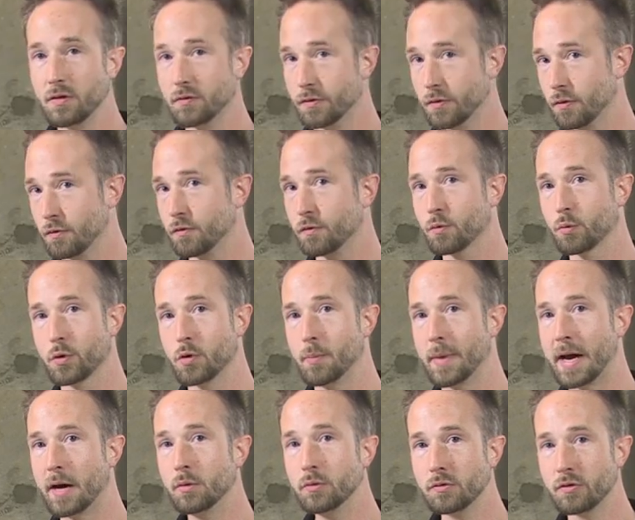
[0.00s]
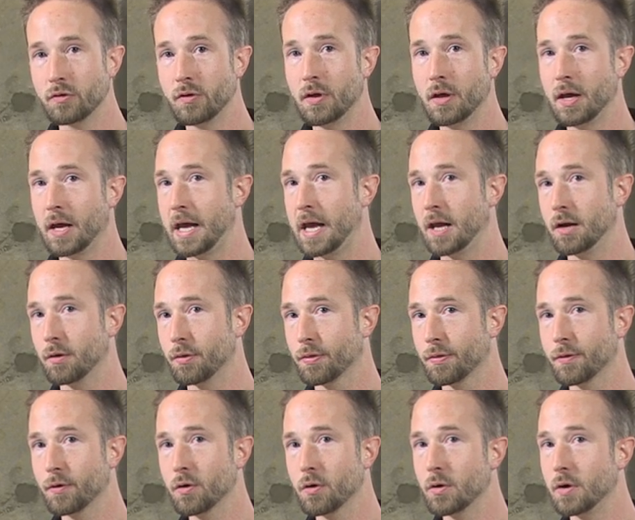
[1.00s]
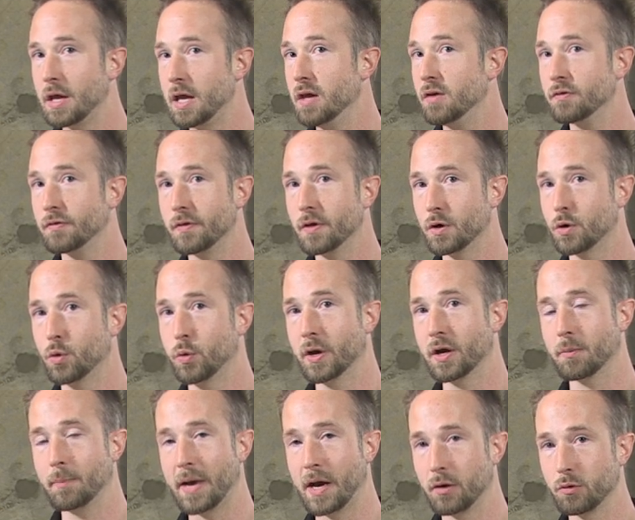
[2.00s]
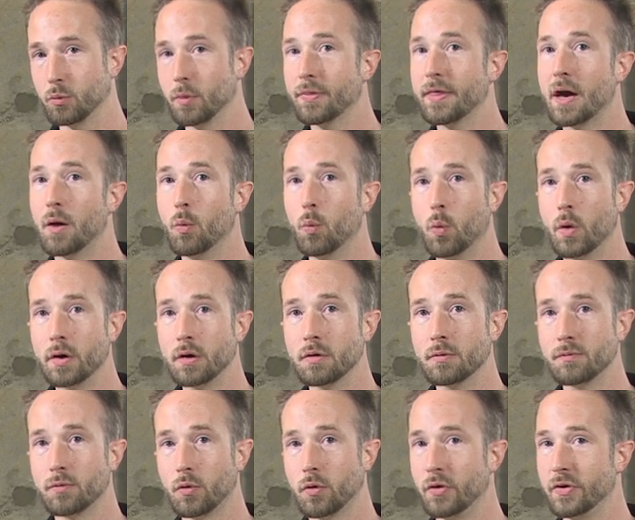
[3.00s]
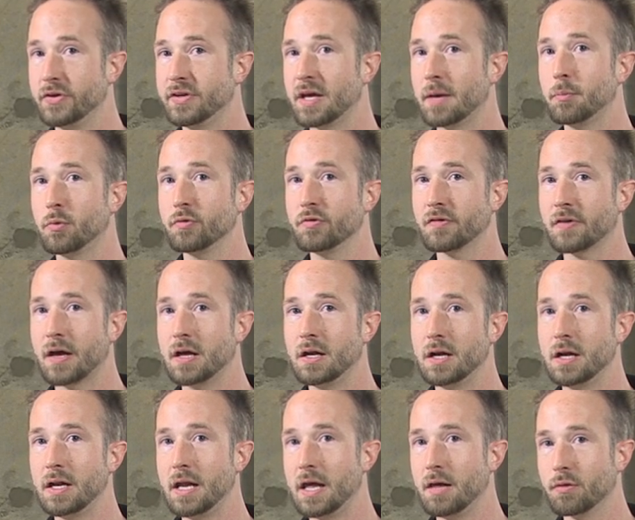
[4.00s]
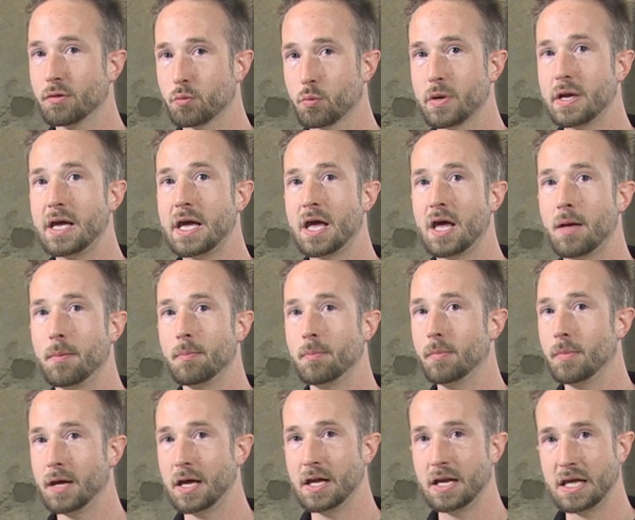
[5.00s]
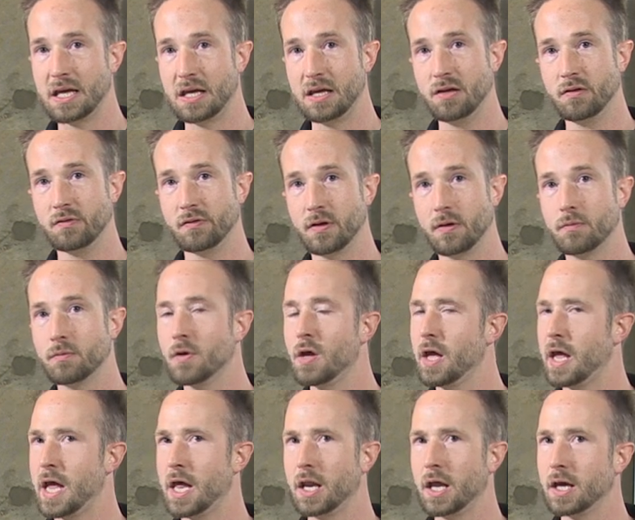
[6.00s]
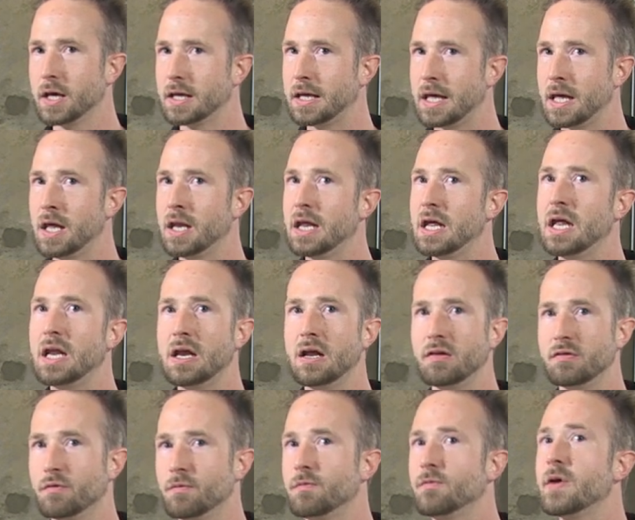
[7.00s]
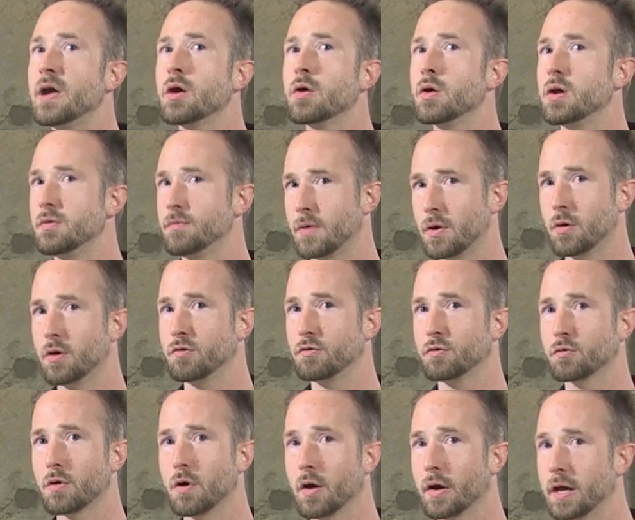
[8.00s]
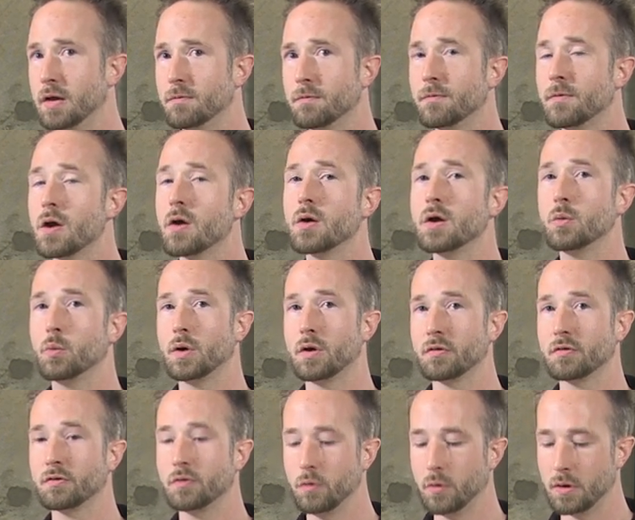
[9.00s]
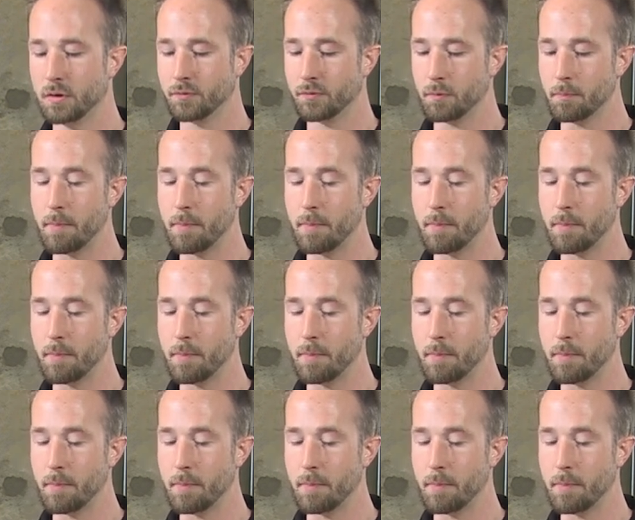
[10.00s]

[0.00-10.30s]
is the screw mount, and third is the quick mount with that wonderful double-sided 3M adhesive. And again, it is very, very strong and very well suited for